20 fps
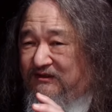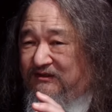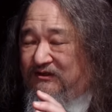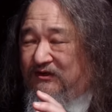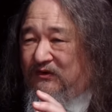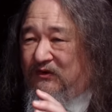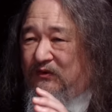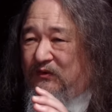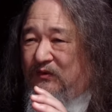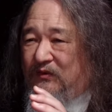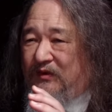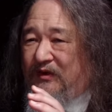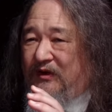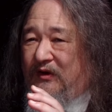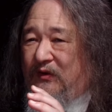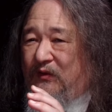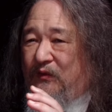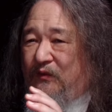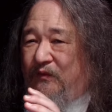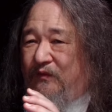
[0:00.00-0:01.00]
So, you
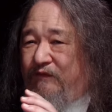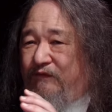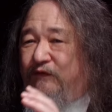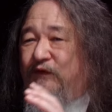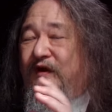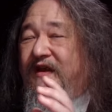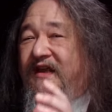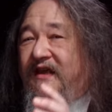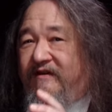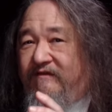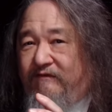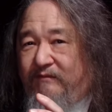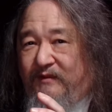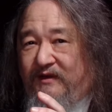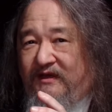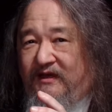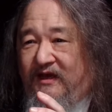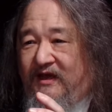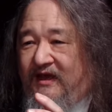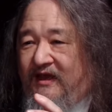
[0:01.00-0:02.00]
know, forgive
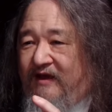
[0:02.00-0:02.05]
me